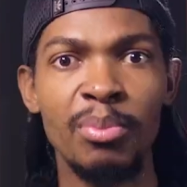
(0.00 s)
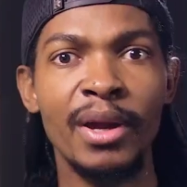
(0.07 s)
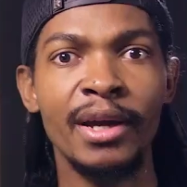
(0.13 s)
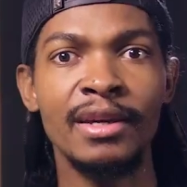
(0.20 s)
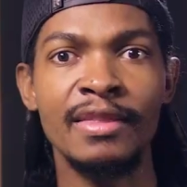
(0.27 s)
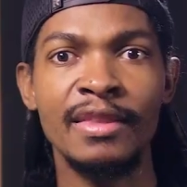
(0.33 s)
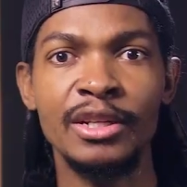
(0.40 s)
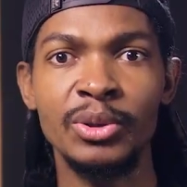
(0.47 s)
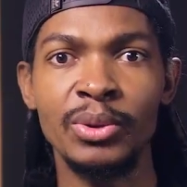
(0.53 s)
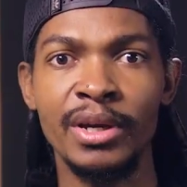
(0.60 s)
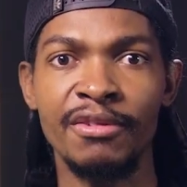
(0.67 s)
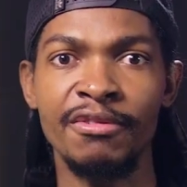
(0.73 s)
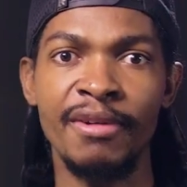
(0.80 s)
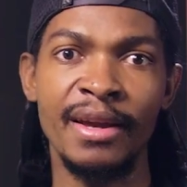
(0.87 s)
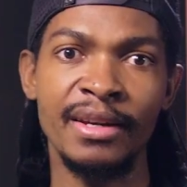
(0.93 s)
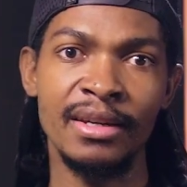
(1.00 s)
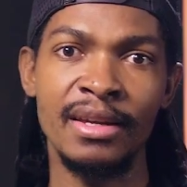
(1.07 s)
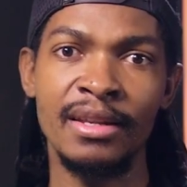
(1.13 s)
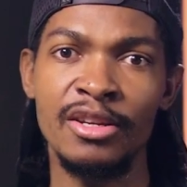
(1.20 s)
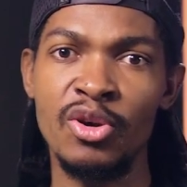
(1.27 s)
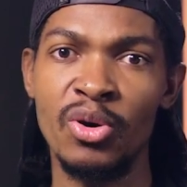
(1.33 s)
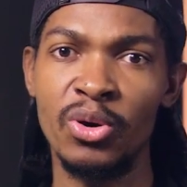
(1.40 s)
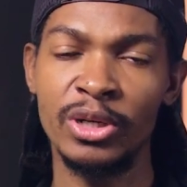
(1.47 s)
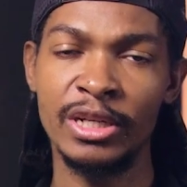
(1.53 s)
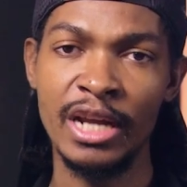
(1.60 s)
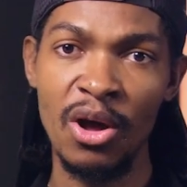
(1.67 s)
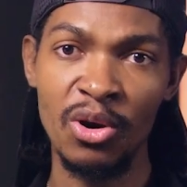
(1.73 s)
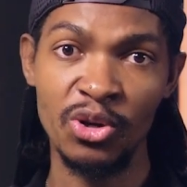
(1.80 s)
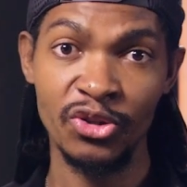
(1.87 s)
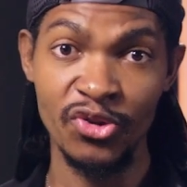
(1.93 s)
plugin that you can find in your
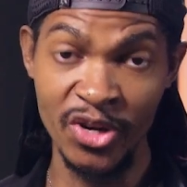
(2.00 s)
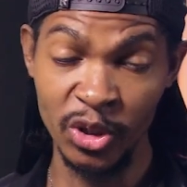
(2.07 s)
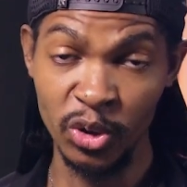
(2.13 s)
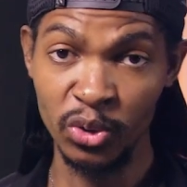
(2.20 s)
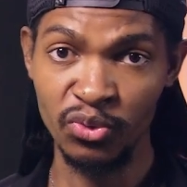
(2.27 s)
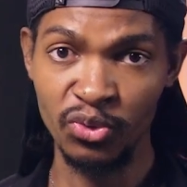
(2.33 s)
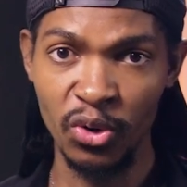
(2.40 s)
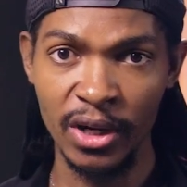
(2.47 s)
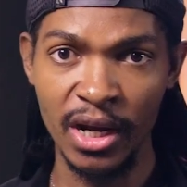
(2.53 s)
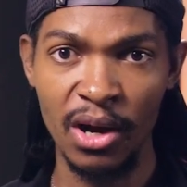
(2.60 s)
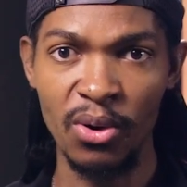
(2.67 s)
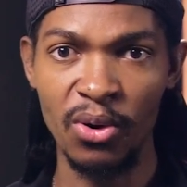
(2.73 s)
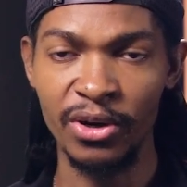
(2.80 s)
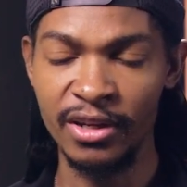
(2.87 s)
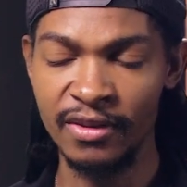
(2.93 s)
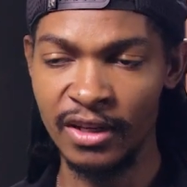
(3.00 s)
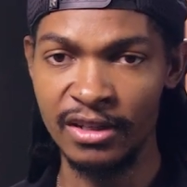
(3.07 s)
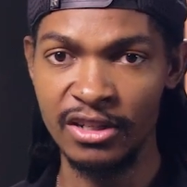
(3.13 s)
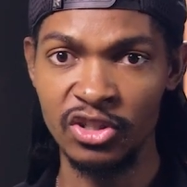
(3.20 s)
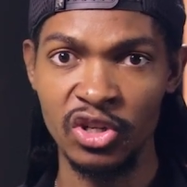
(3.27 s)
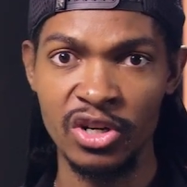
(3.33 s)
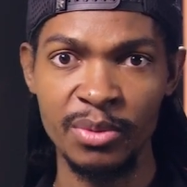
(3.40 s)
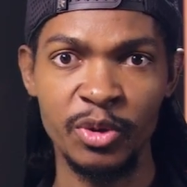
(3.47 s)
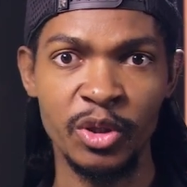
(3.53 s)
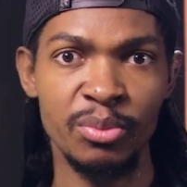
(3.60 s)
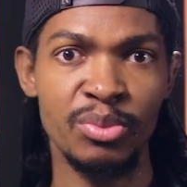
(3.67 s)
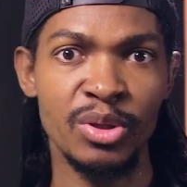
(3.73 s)
download resource folder or in the description